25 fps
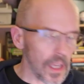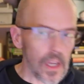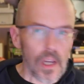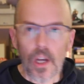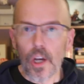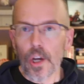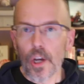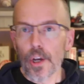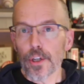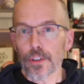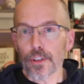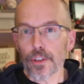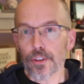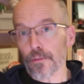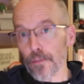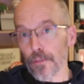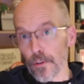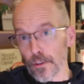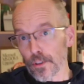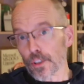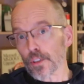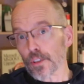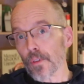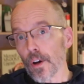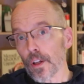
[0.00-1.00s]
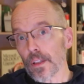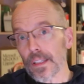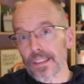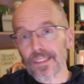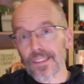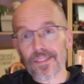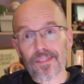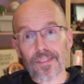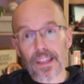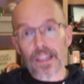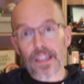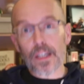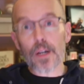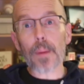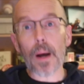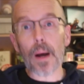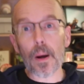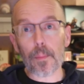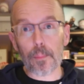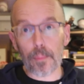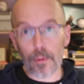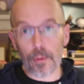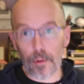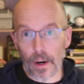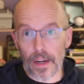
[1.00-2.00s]
So first of all, let's think about
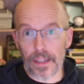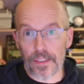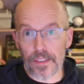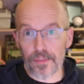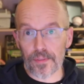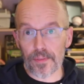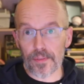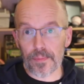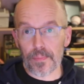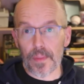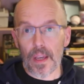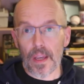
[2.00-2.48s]
price.